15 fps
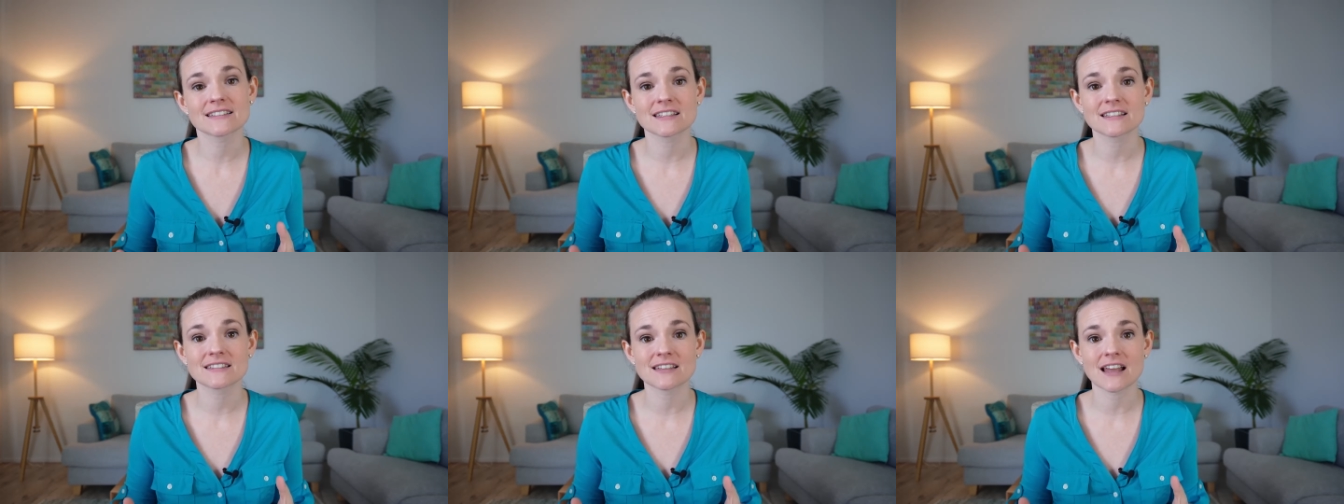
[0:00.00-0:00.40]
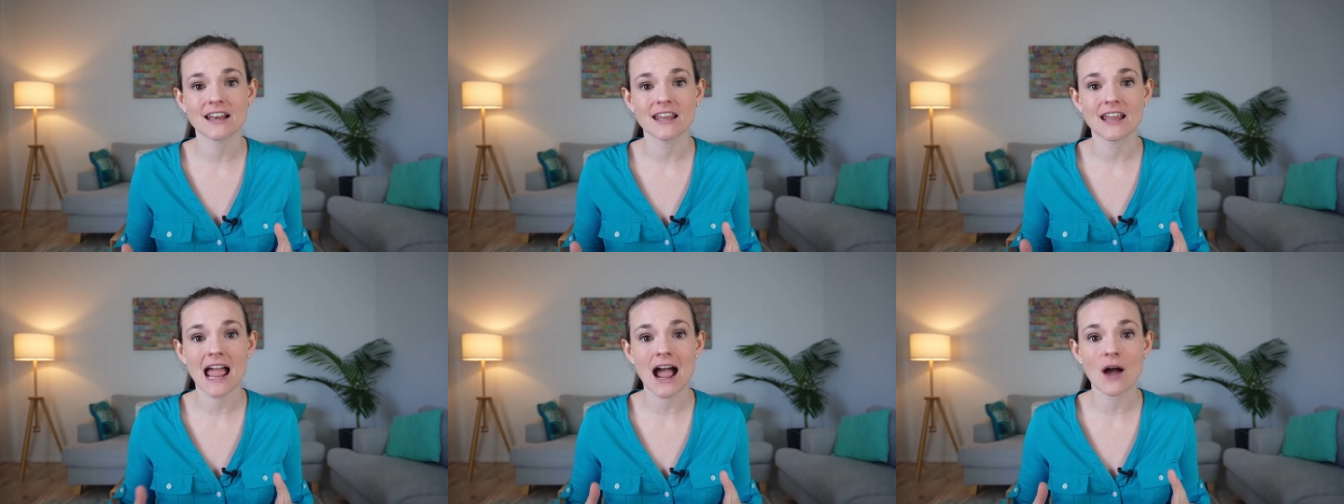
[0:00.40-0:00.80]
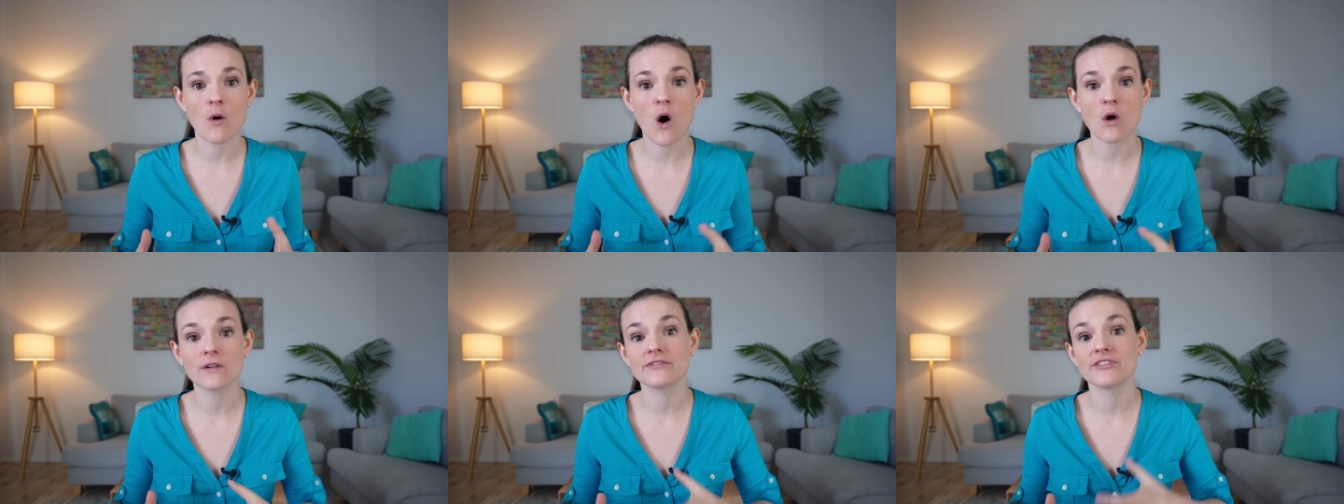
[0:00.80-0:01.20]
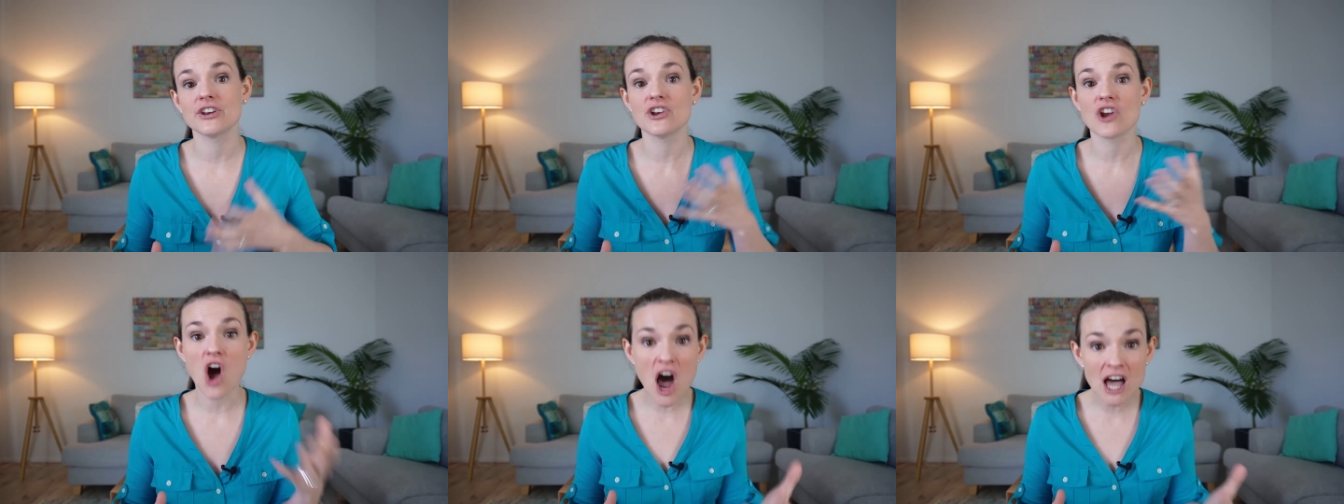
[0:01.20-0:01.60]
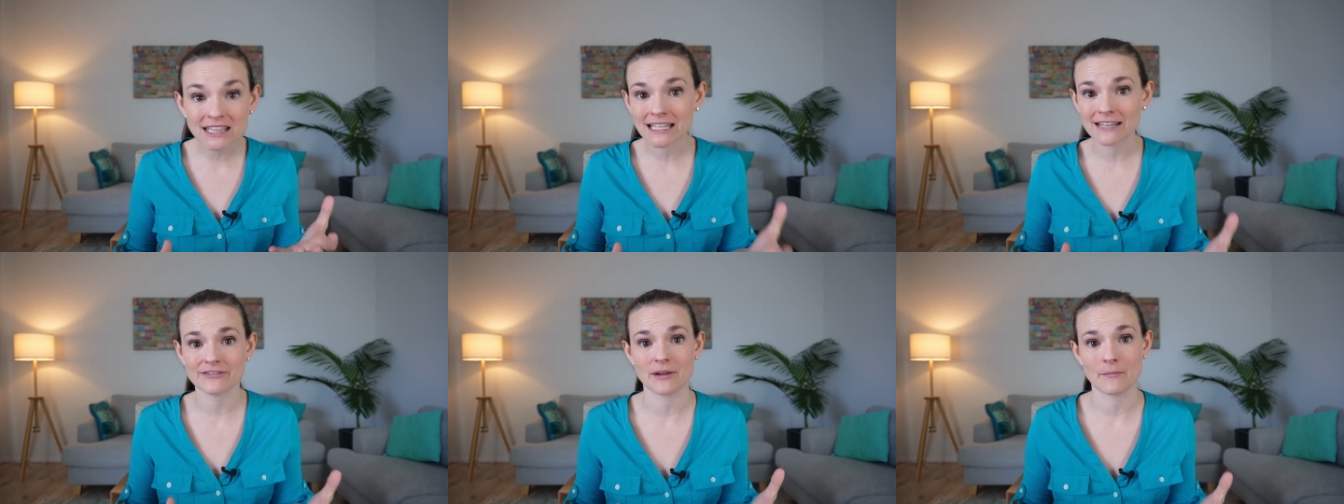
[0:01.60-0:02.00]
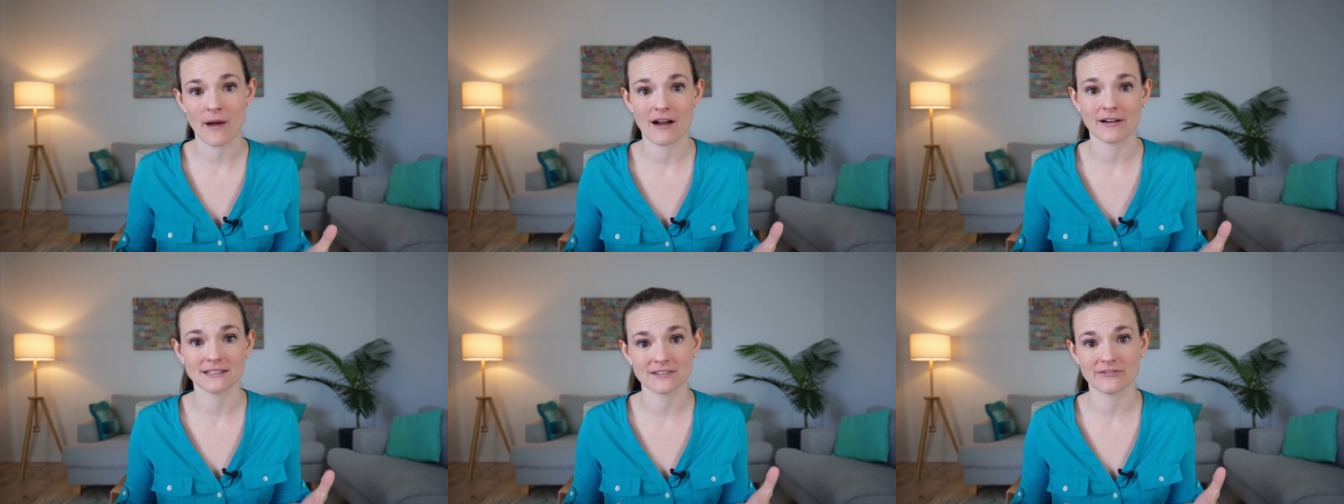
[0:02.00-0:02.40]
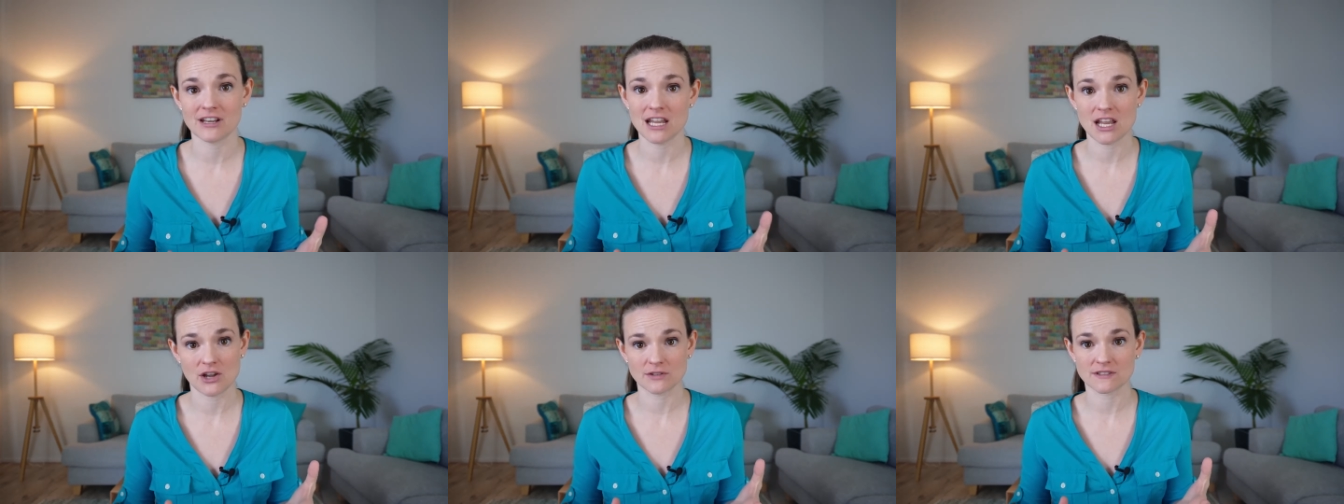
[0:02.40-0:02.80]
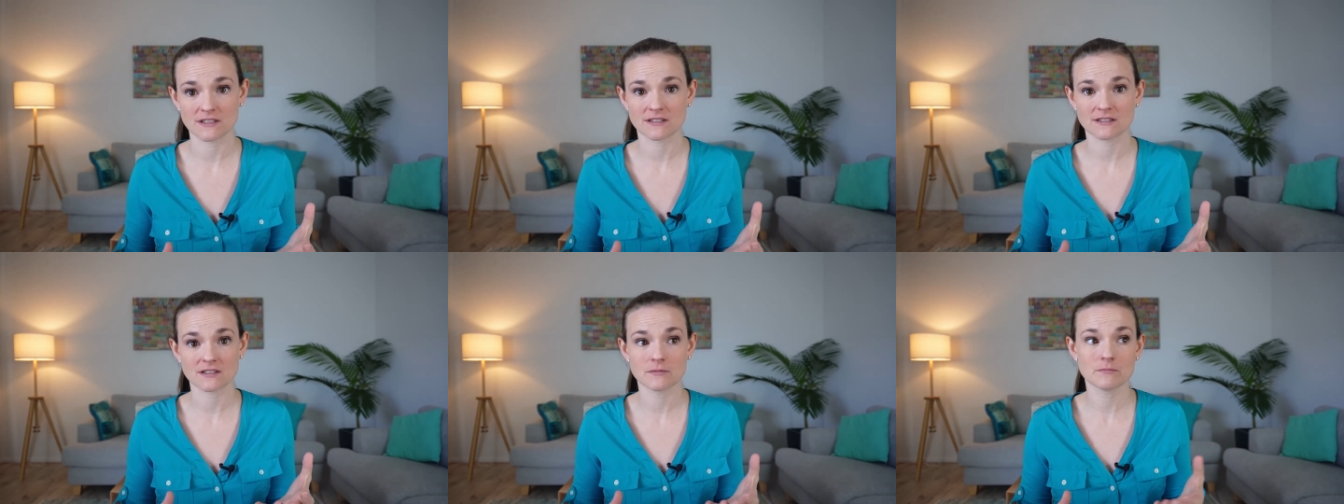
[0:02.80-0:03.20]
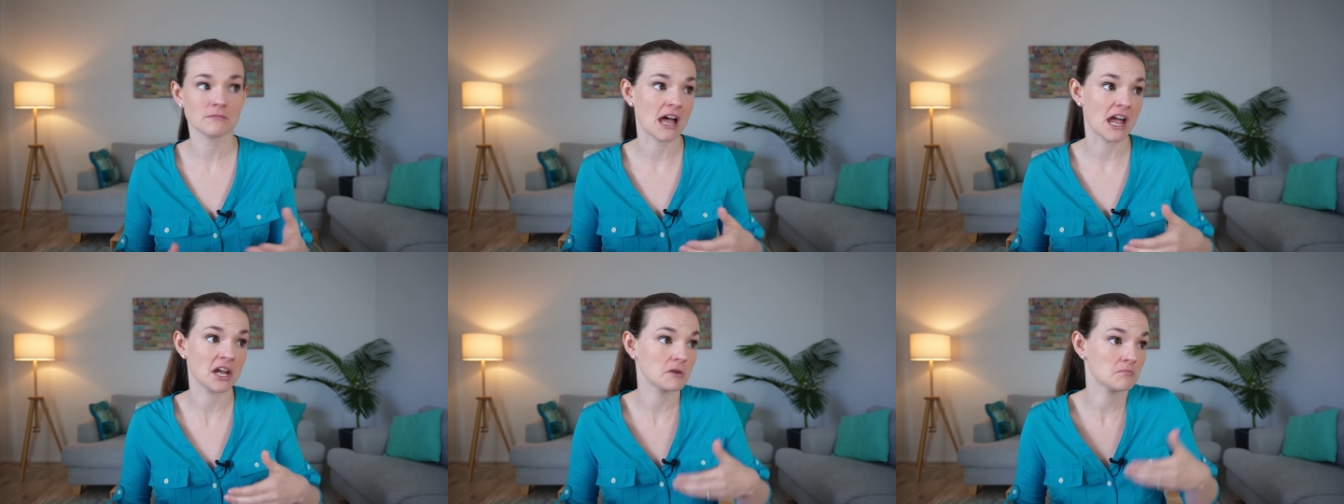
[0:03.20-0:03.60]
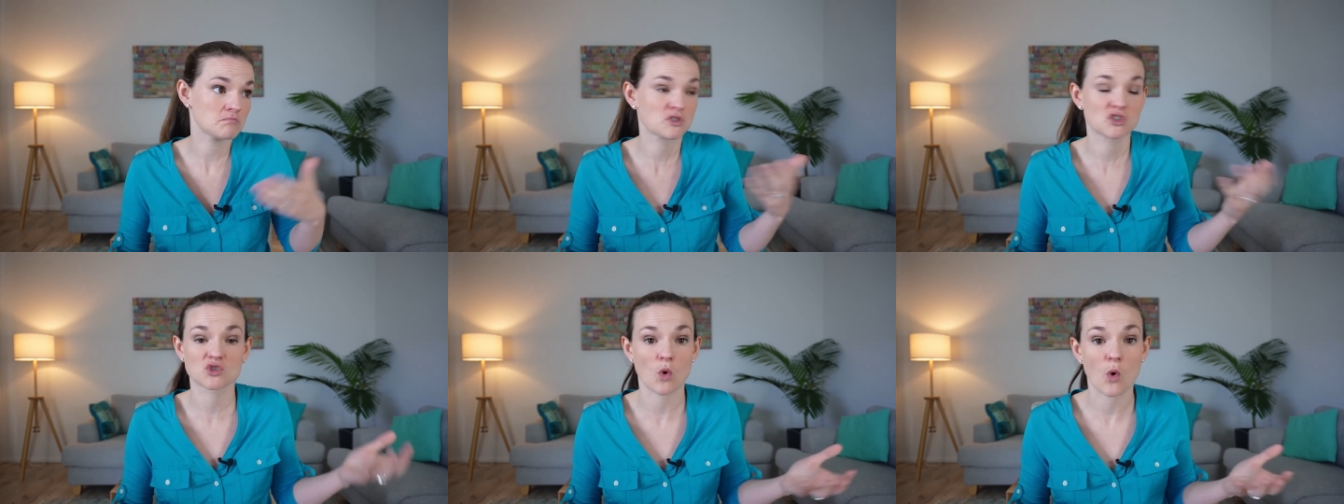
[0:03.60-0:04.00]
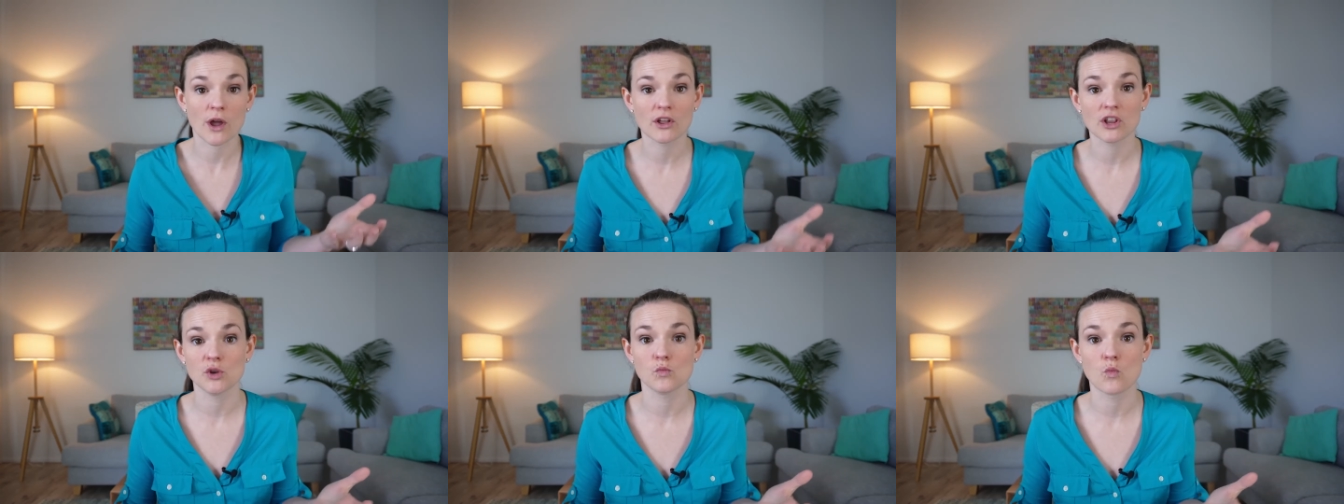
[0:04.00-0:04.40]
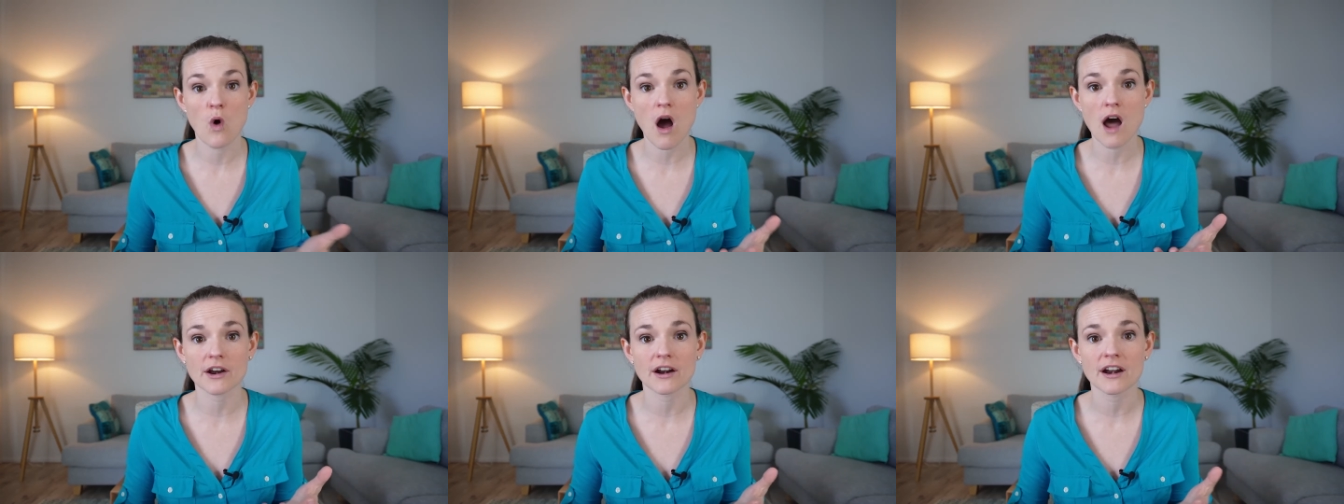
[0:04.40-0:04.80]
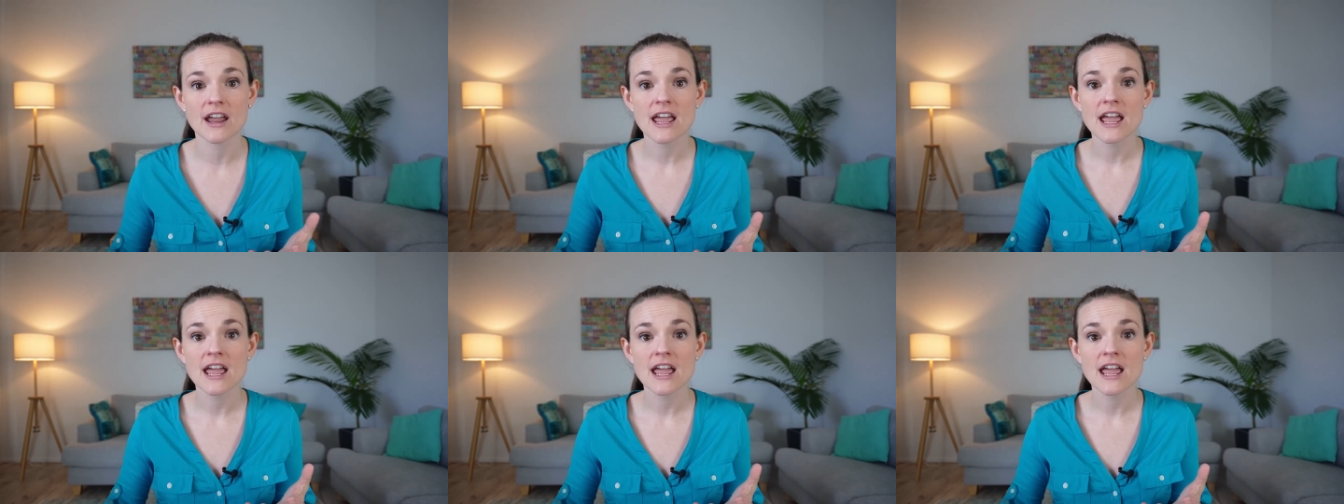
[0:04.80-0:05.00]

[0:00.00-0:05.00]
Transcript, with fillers: to study how all of the non-living parts of an ecosystem, like soil and water,